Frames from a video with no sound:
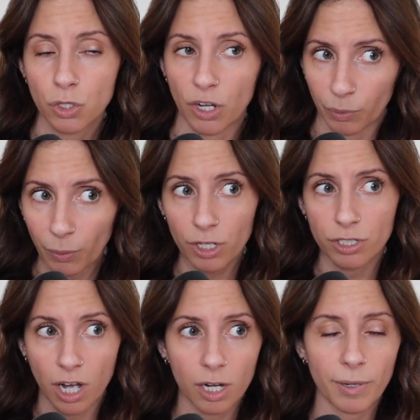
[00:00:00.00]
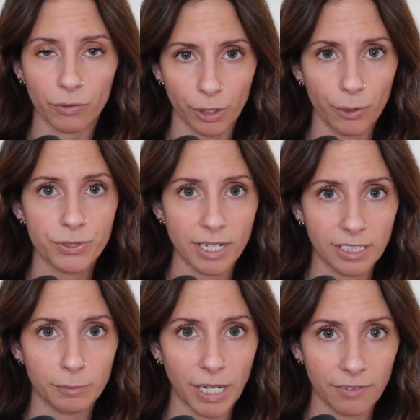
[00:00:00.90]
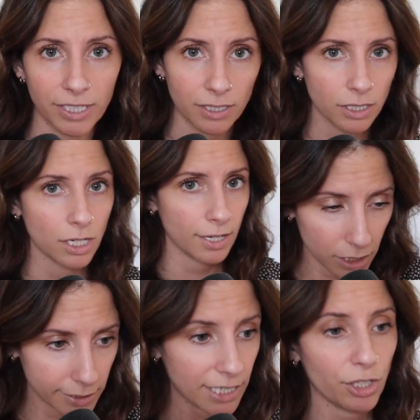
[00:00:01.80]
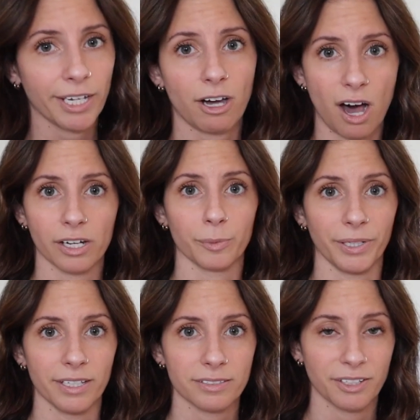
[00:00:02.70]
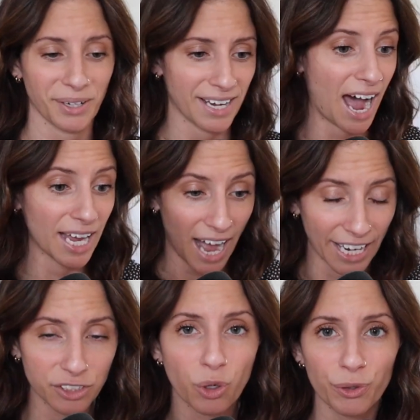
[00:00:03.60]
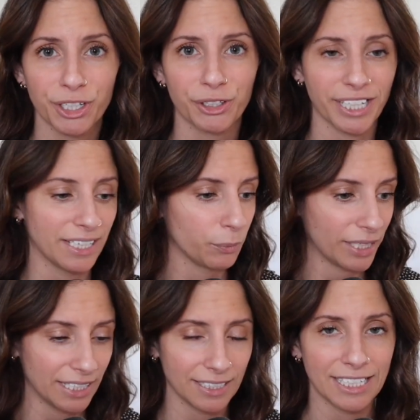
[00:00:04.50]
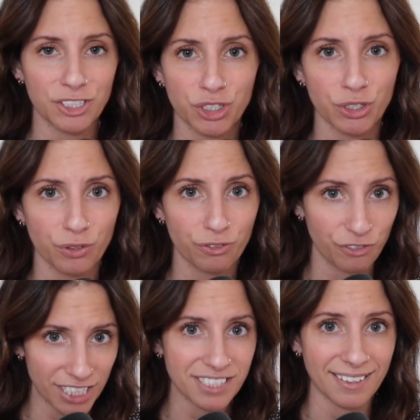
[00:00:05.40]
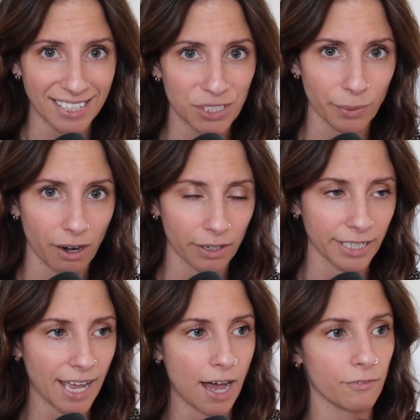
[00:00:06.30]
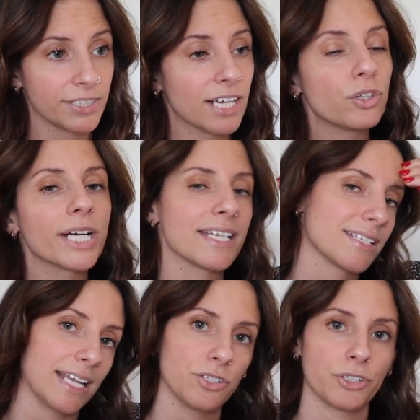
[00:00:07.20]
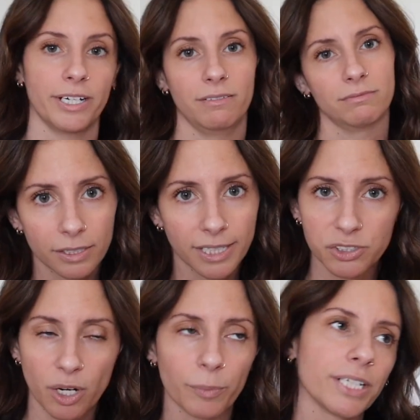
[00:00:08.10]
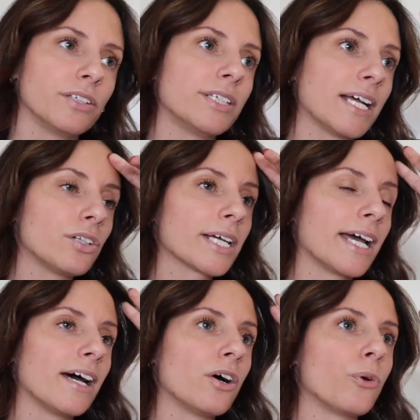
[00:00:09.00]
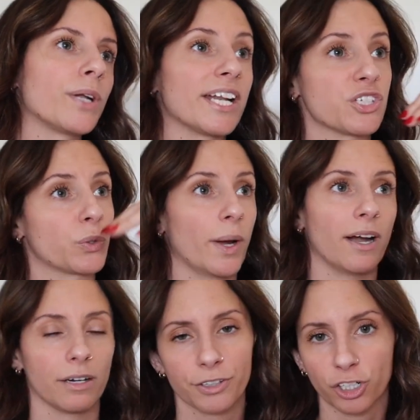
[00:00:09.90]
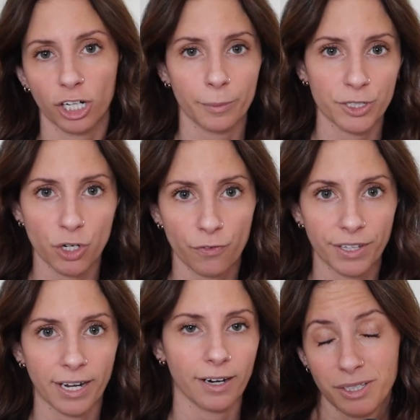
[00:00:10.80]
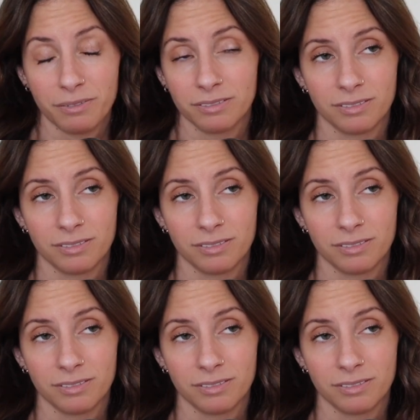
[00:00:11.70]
If we want to talk about roads that need paving, take a look at Auger Place. Okay, I totally agree. We need to fix the things we already have. Take a look at State Street. That's crumbling. Take a look at Oneida Square, the curbage over there. So